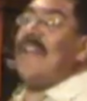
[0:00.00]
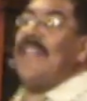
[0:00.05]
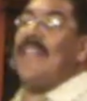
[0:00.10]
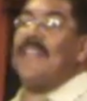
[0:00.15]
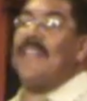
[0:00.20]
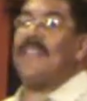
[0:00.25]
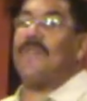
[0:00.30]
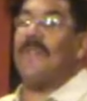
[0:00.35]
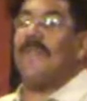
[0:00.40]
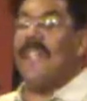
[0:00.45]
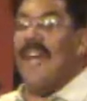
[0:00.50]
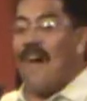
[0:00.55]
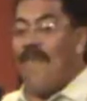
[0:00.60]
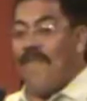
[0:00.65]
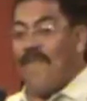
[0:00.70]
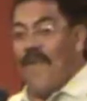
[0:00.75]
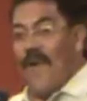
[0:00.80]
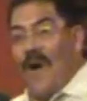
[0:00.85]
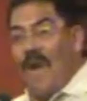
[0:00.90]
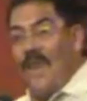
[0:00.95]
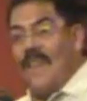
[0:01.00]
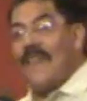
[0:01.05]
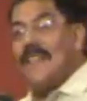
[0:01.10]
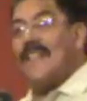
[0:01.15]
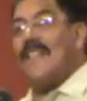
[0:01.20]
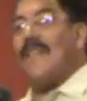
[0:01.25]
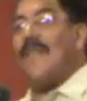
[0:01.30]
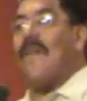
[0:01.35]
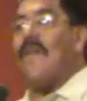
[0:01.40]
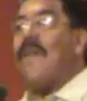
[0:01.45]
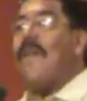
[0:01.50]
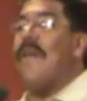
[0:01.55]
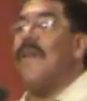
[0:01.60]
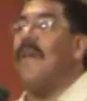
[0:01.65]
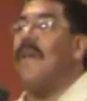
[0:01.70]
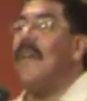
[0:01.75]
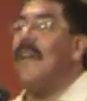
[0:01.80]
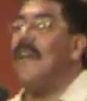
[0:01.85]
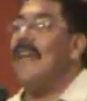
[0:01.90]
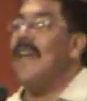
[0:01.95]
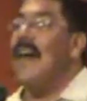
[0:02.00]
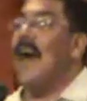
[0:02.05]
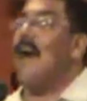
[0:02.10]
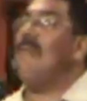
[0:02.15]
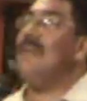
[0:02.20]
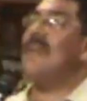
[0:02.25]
he needs it without falling in the hole. How